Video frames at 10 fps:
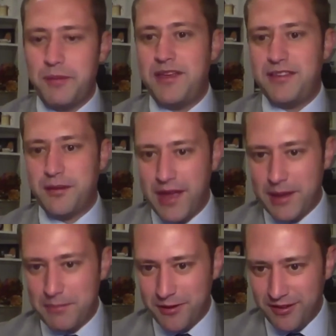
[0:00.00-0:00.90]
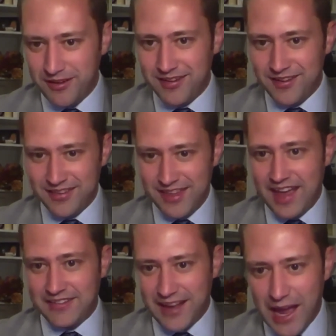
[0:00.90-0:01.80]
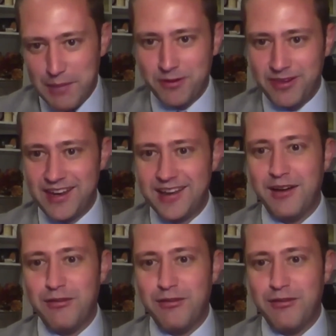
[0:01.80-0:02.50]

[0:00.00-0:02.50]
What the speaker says: them a piece of paper that has a hyperlink